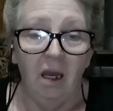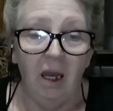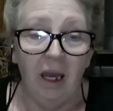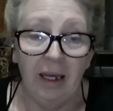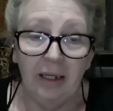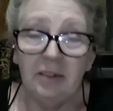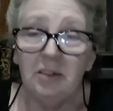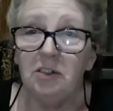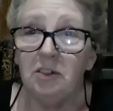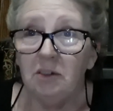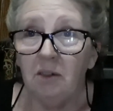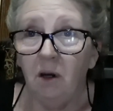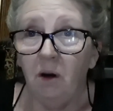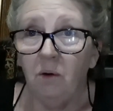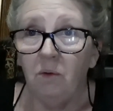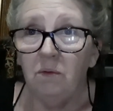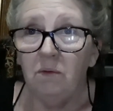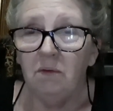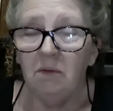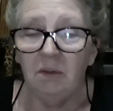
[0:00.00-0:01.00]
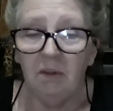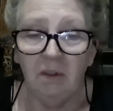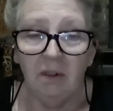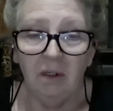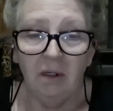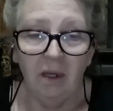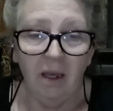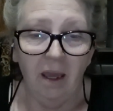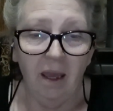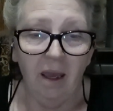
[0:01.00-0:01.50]
and sew,
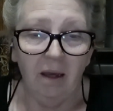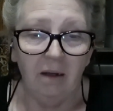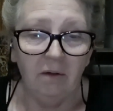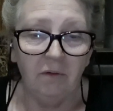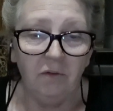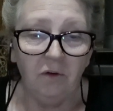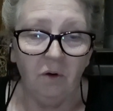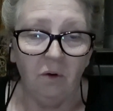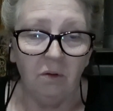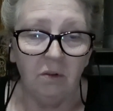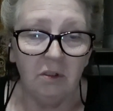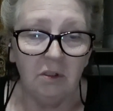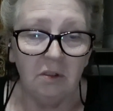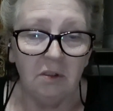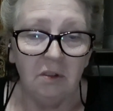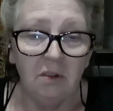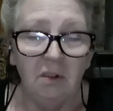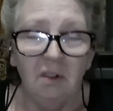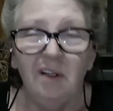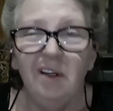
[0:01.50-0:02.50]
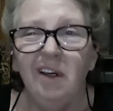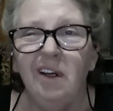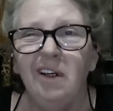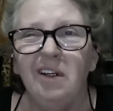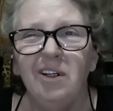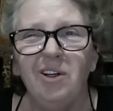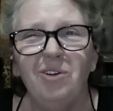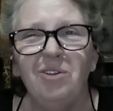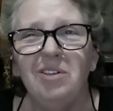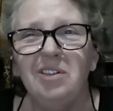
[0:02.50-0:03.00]
and of course
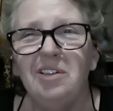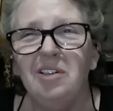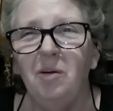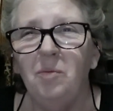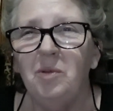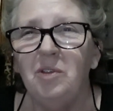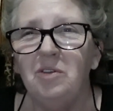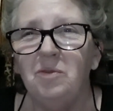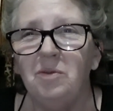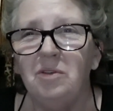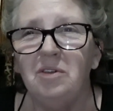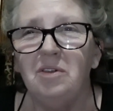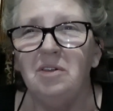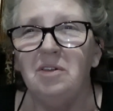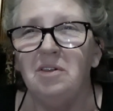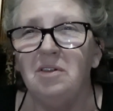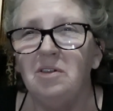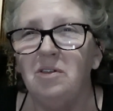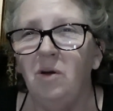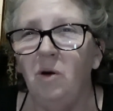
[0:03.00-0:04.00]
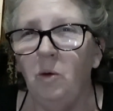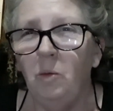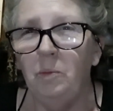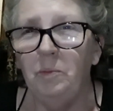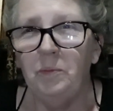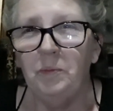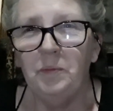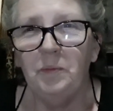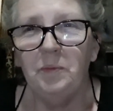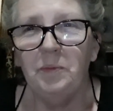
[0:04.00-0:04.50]
summers were so
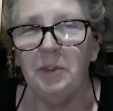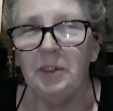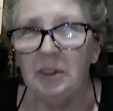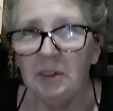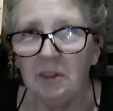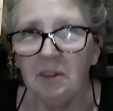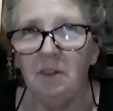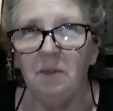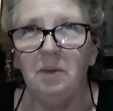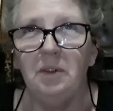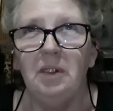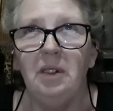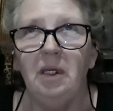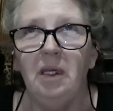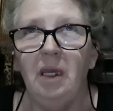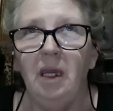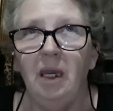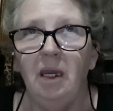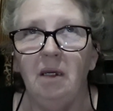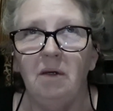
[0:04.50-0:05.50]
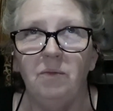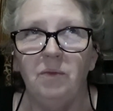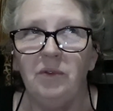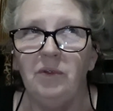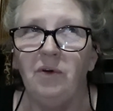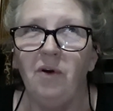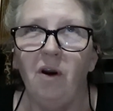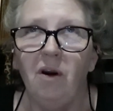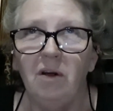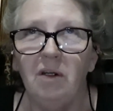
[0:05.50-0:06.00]
busy with
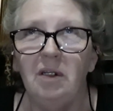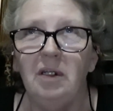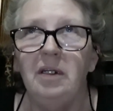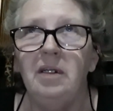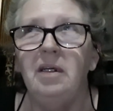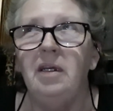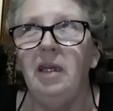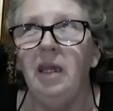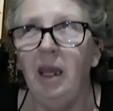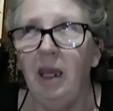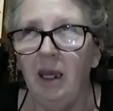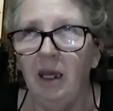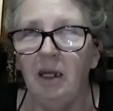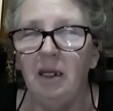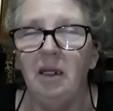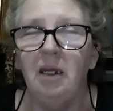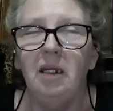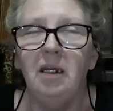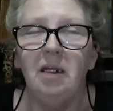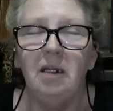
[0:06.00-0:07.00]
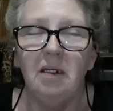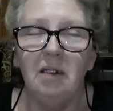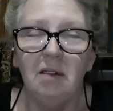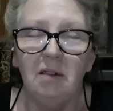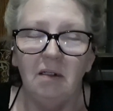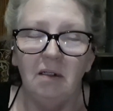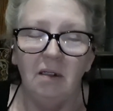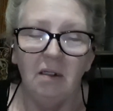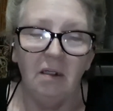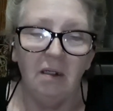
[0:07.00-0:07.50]
gardening and canning and,
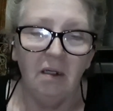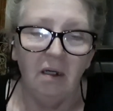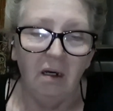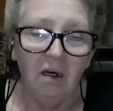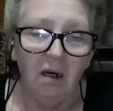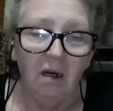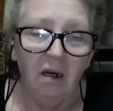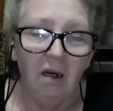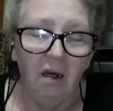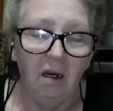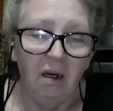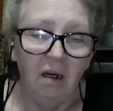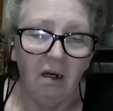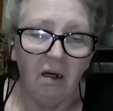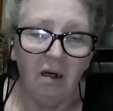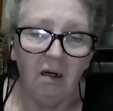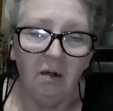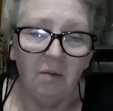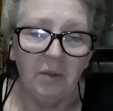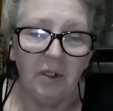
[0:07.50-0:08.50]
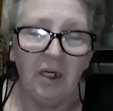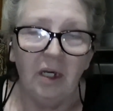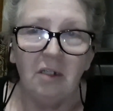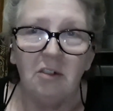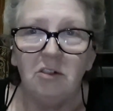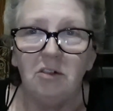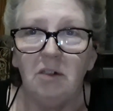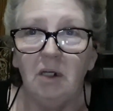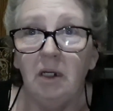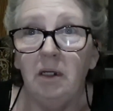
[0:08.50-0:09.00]
oh my
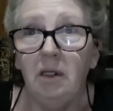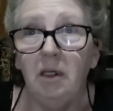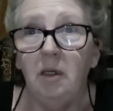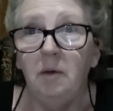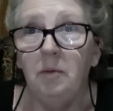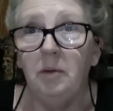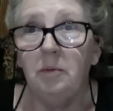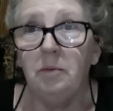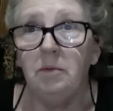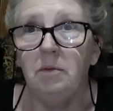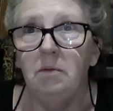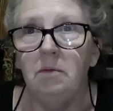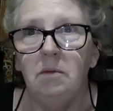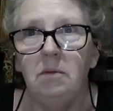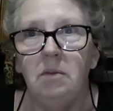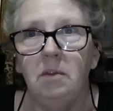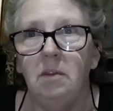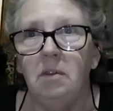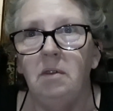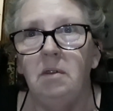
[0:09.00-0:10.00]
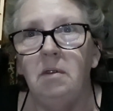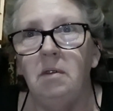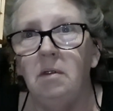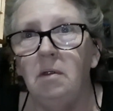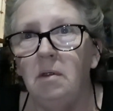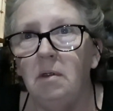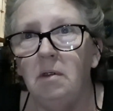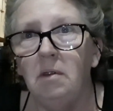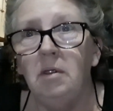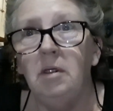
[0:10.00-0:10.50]
gosh, trying to keep up,
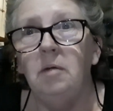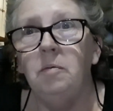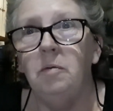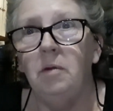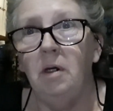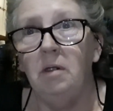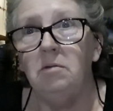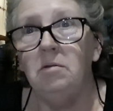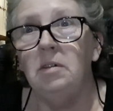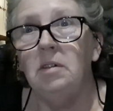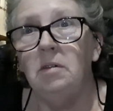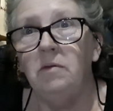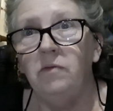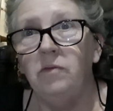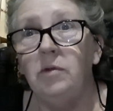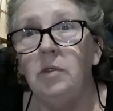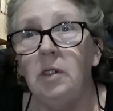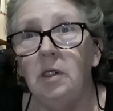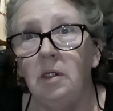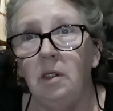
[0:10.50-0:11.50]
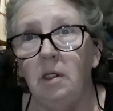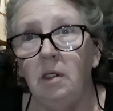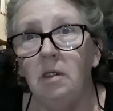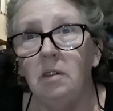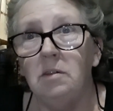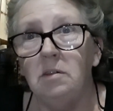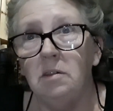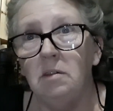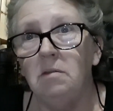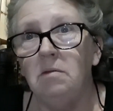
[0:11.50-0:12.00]
keep laundry done for 10
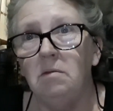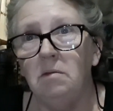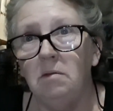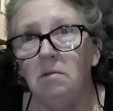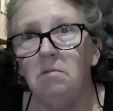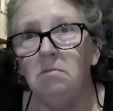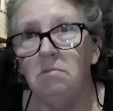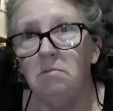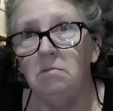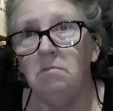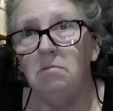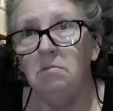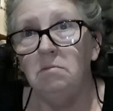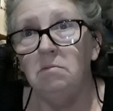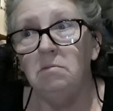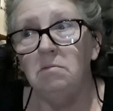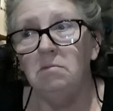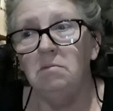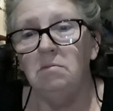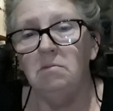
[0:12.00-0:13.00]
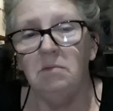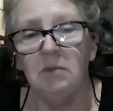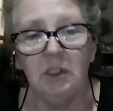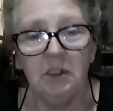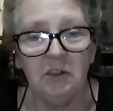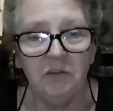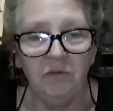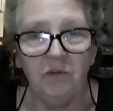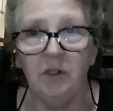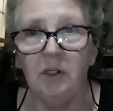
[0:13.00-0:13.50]
kids.
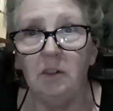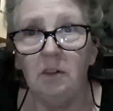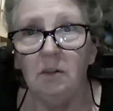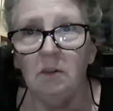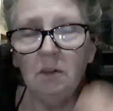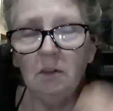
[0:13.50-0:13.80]
That's fun,